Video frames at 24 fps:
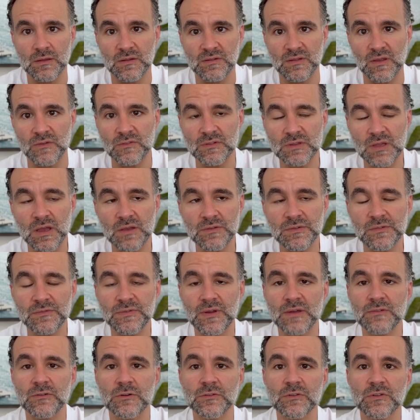
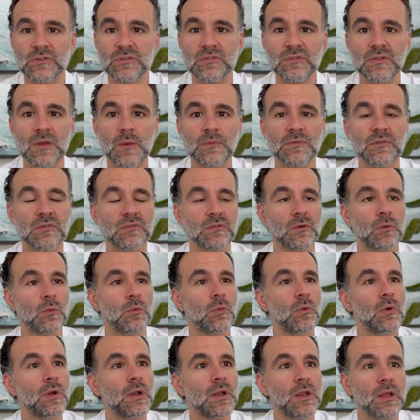7,500 steps. It's a
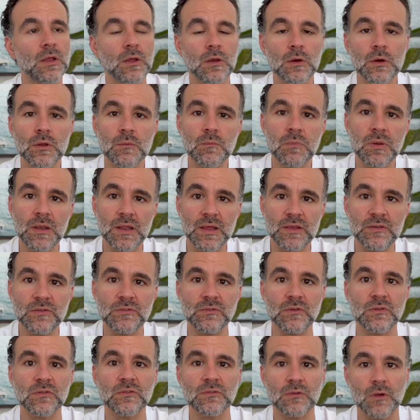really good place
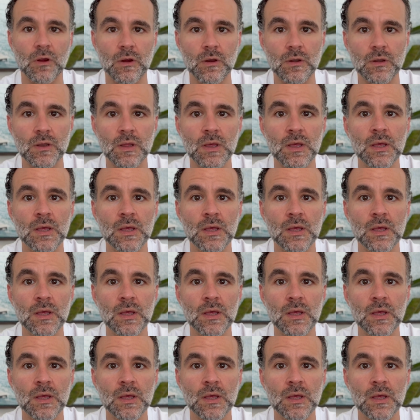to start.